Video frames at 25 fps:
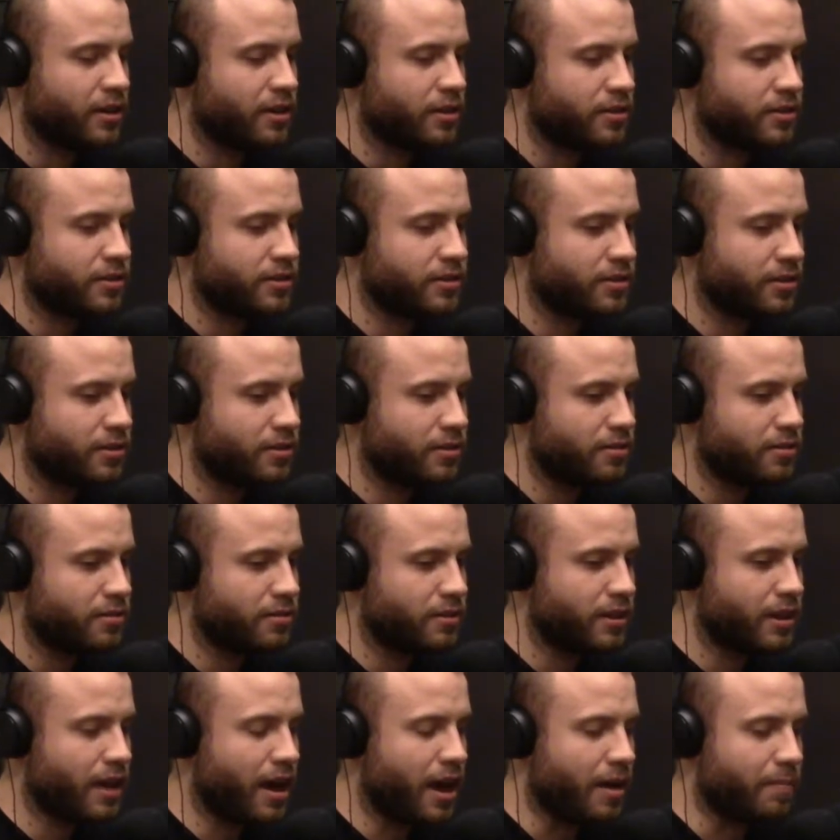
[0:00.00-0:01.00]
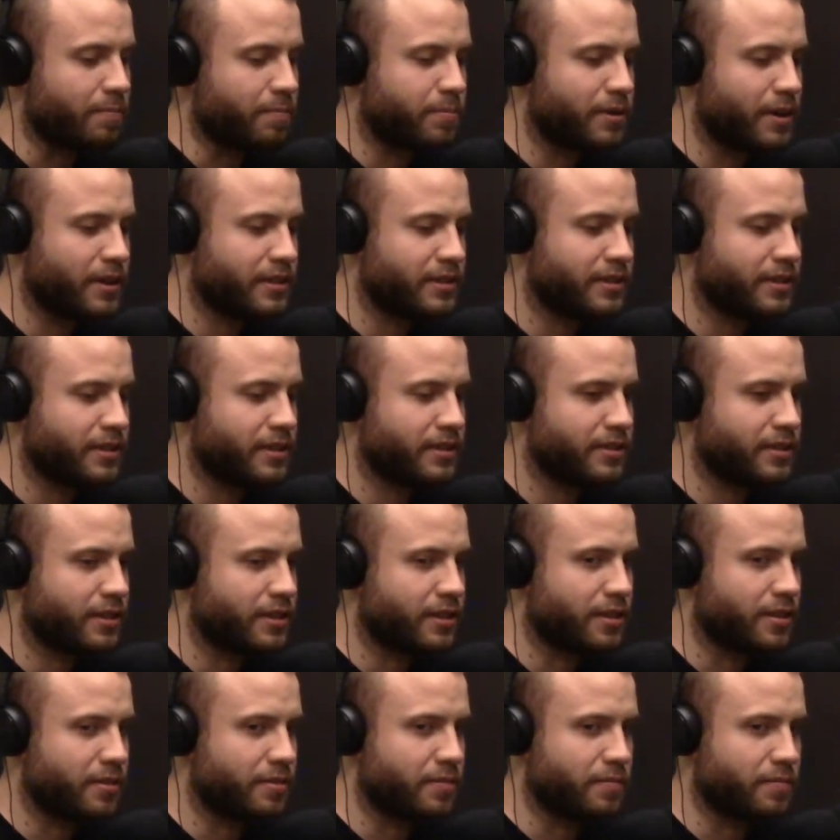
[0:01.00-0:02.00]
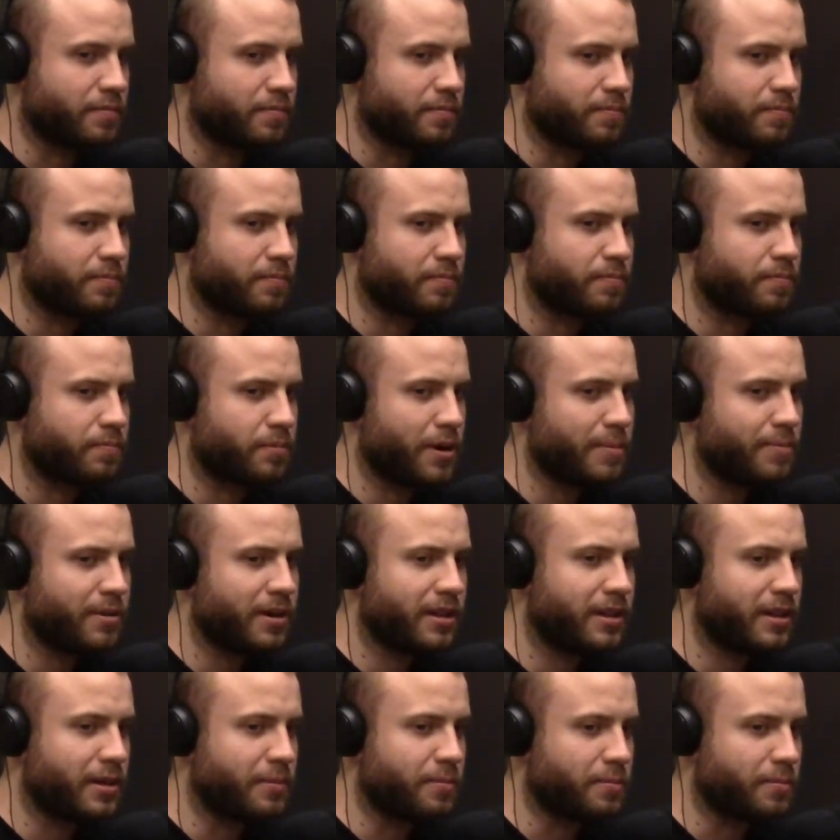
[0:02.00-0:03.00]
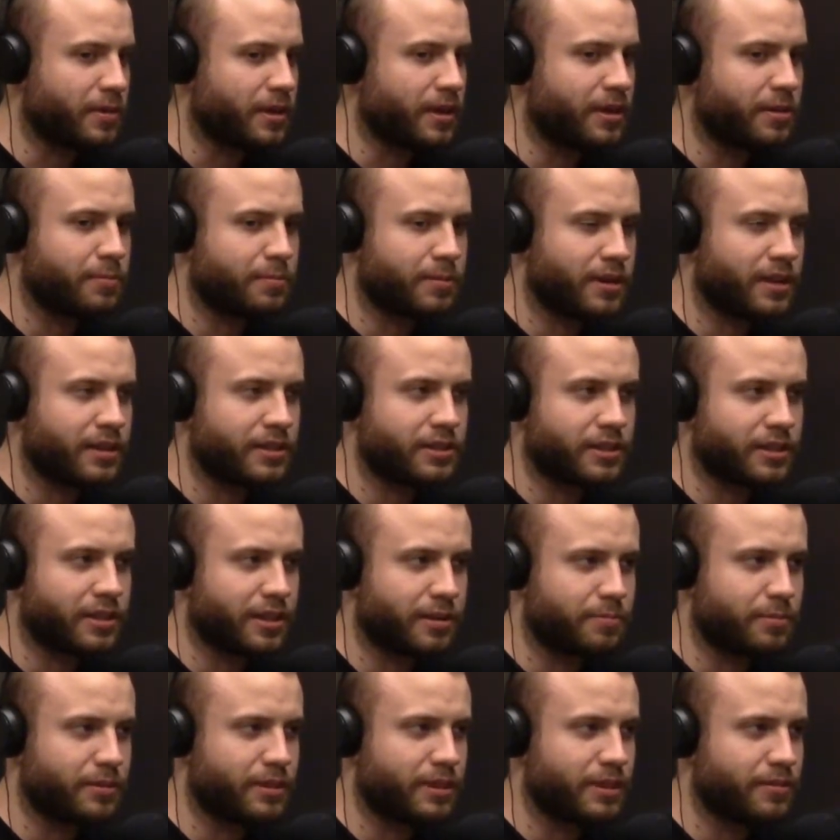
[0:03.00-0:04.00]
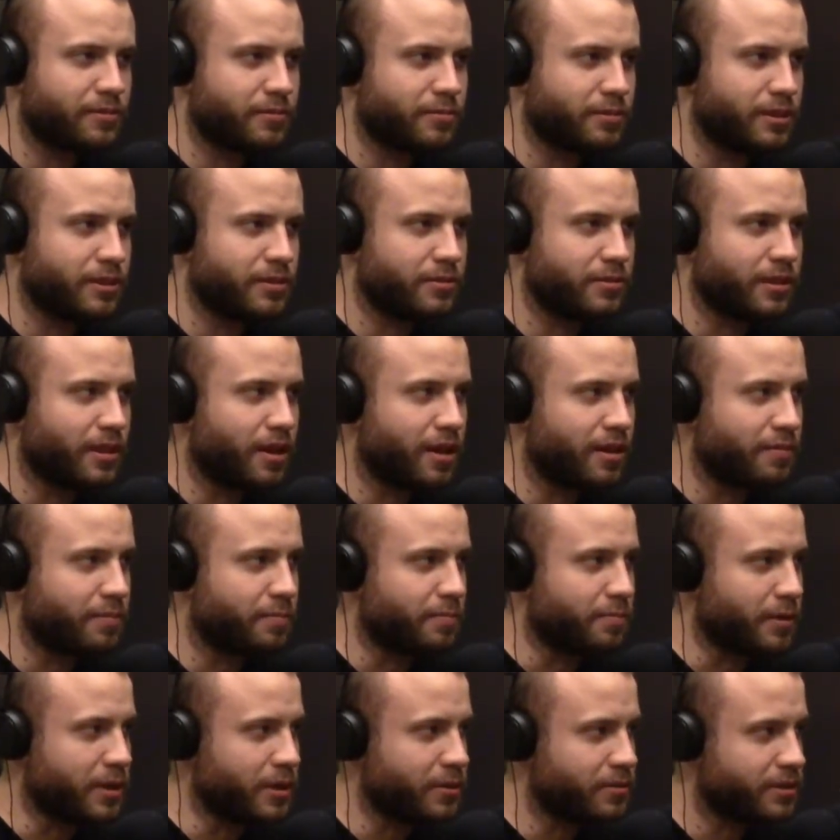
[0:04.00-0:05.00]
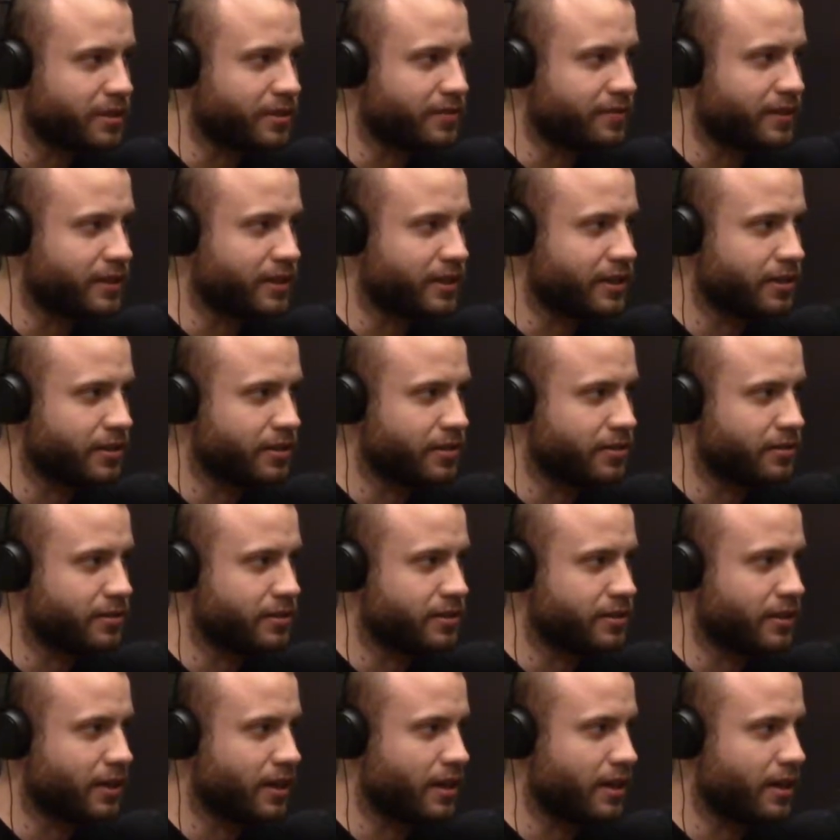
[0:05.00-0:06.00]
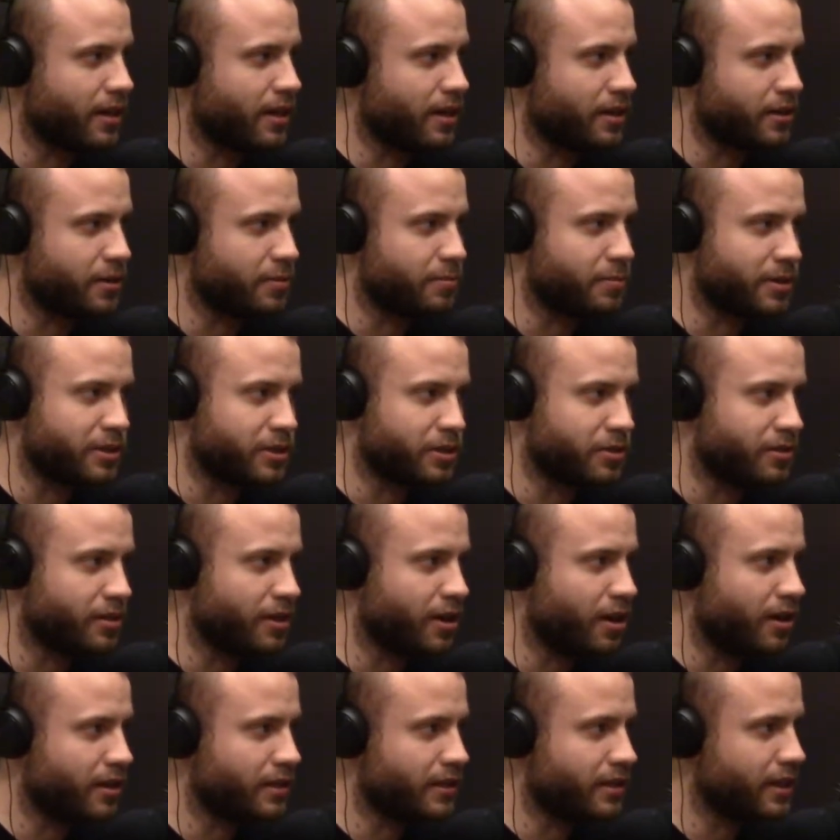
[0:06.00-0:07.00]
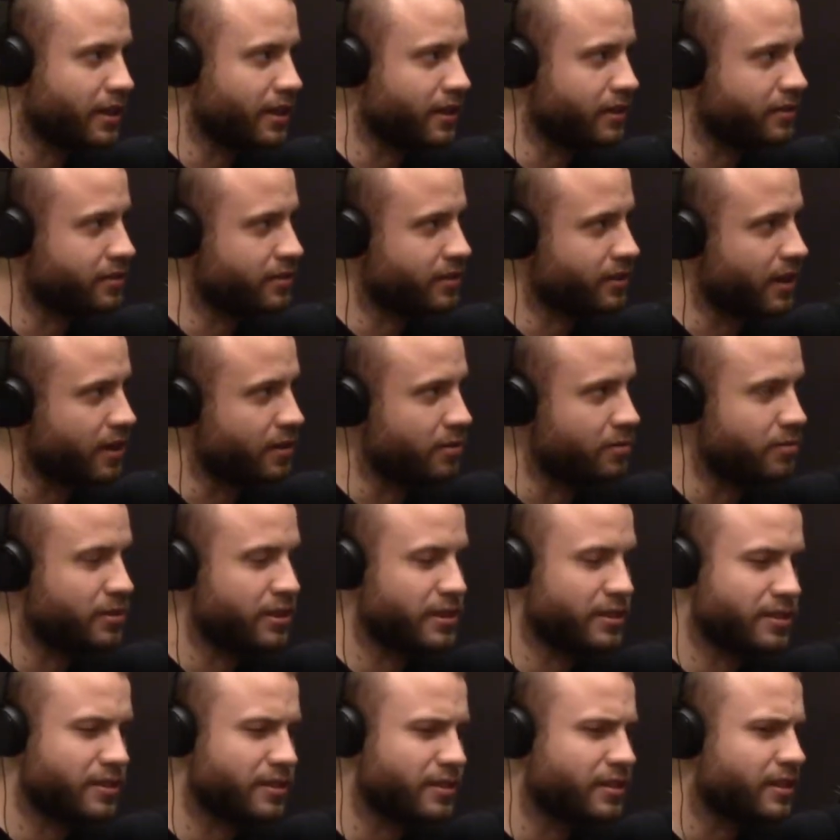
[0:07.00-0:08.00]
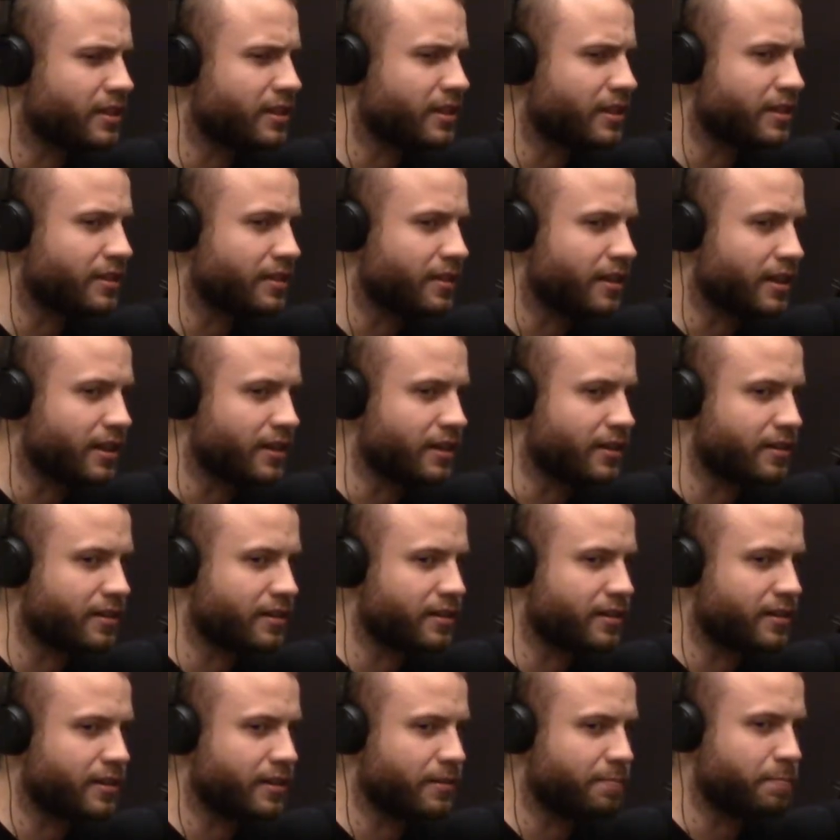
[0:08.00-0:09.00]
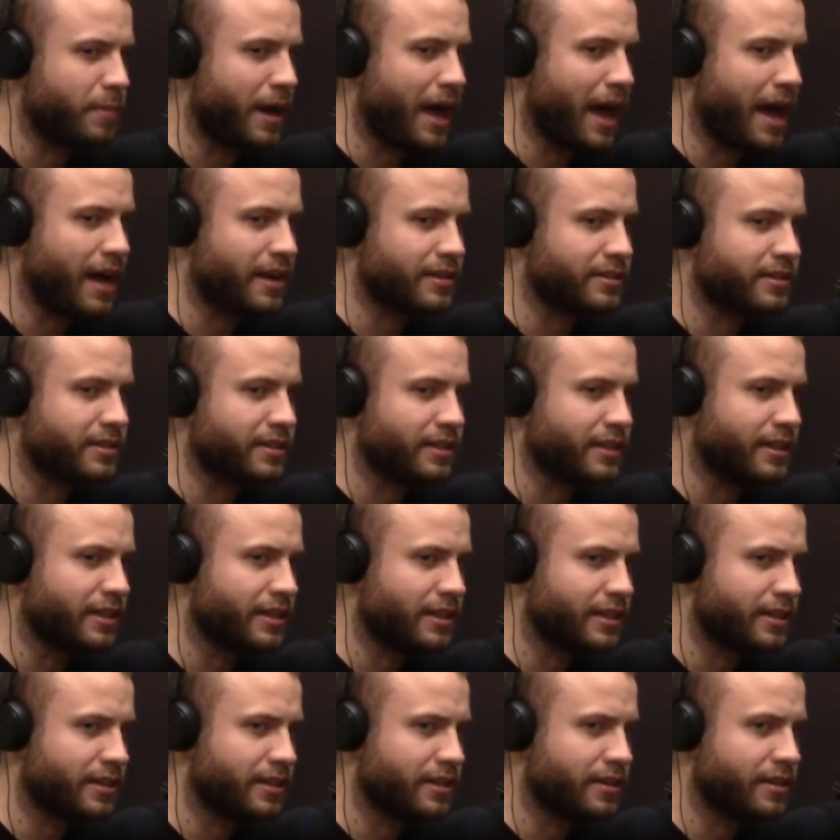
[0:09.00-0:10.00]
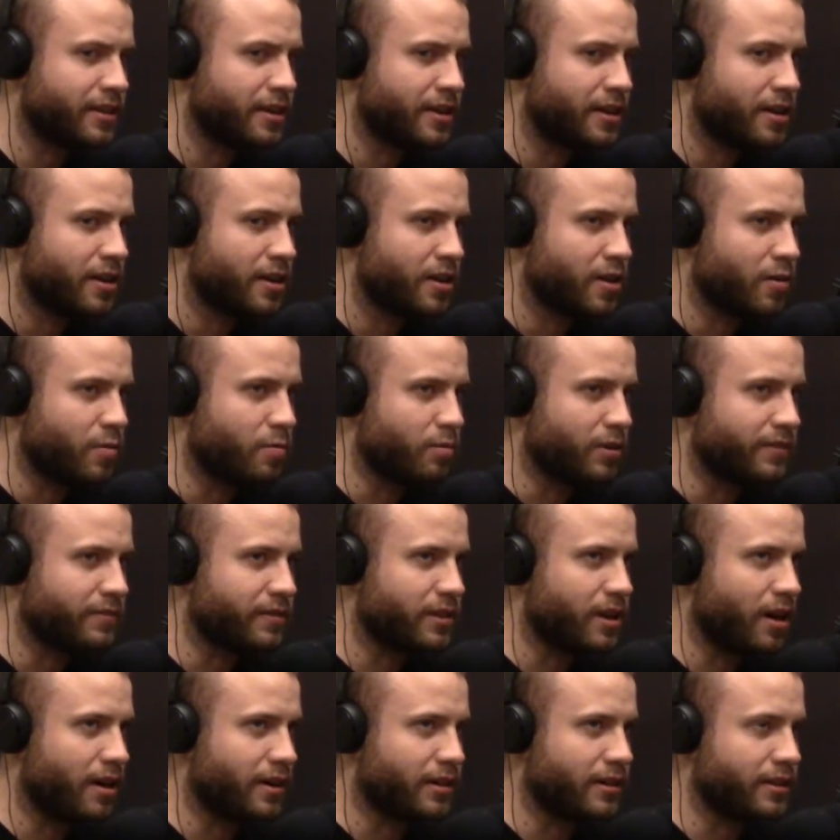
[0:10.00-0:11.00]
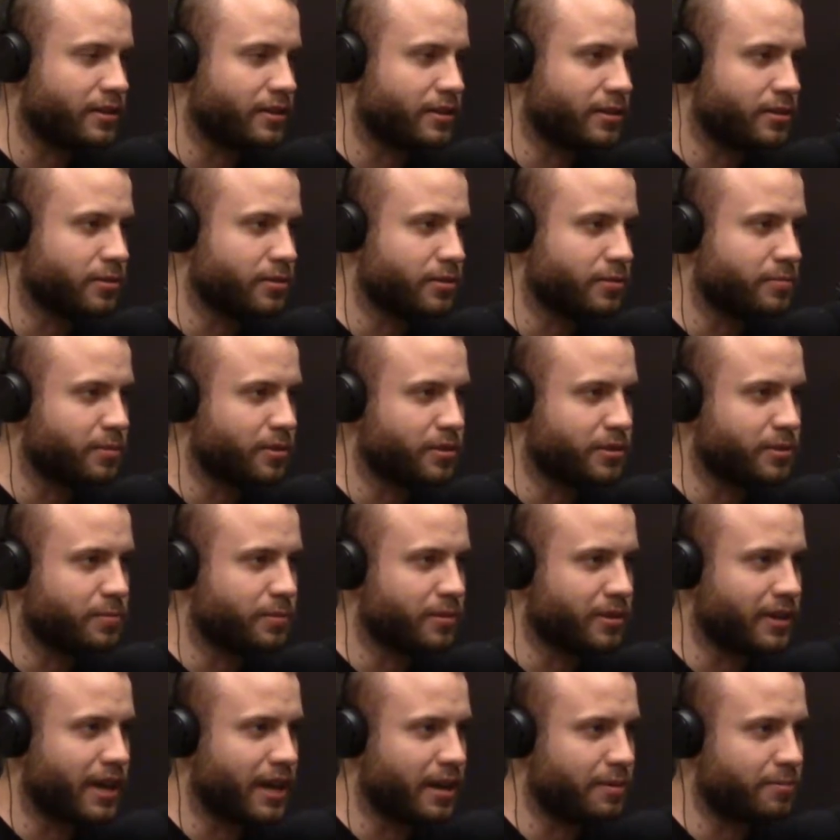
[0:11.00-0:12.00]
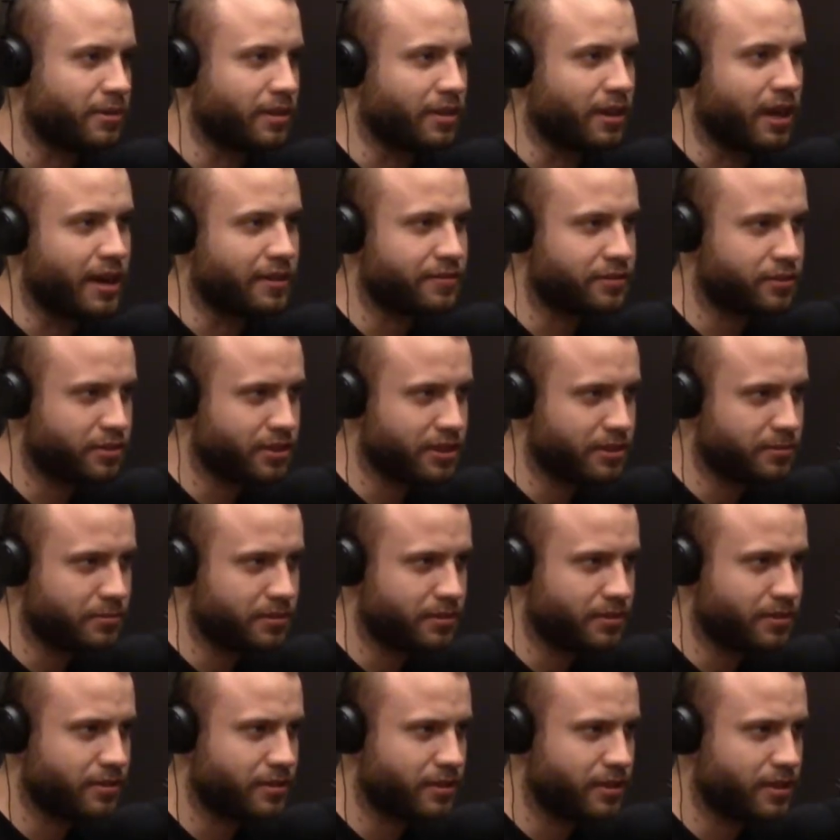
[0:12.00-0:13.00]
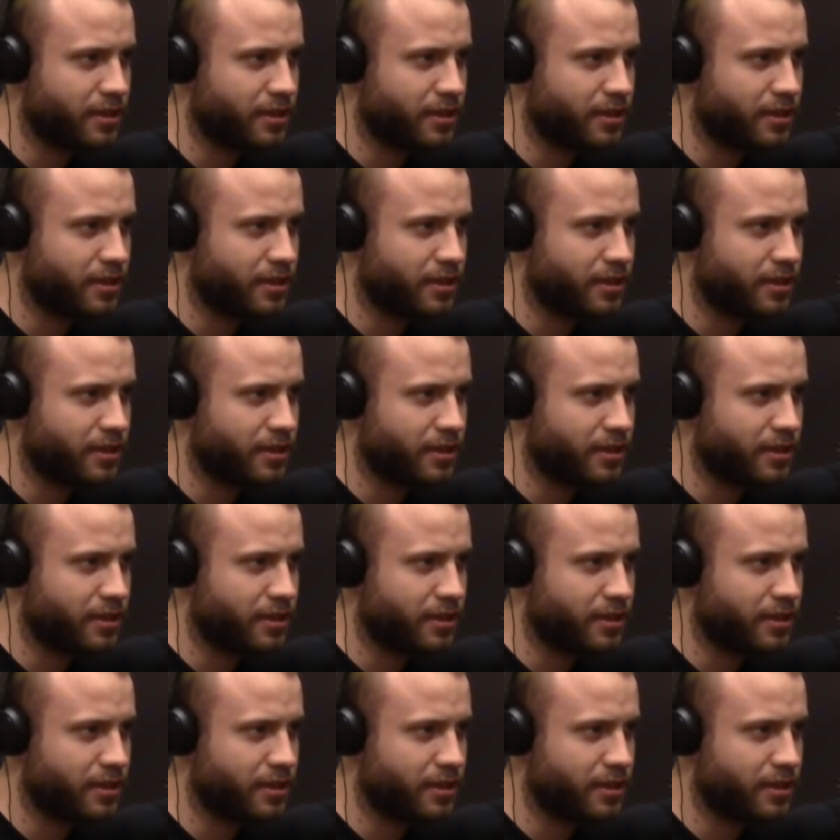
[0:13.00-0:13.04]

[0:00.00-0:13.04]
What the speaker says: So yeah, PressIt is primarily a media production company. We do a lot of music videos, commercial content, and recently in like the past year, we've gotten into multiple camera live streams.